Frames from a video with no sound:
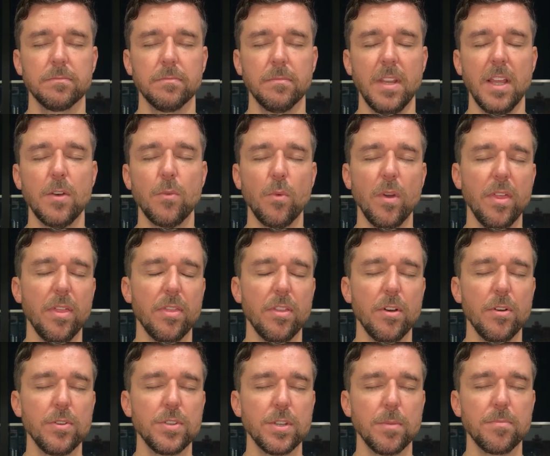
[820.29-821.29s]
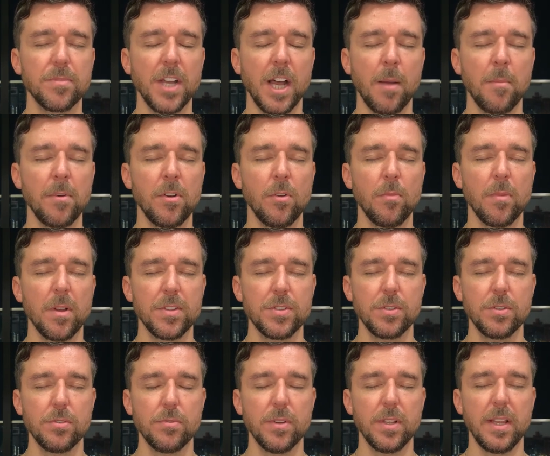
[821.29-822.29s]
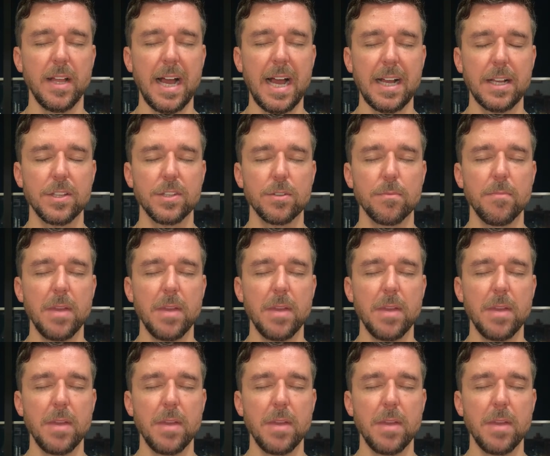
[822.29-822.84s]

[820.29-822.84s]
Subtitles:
And with those abdominal muscles relaxed,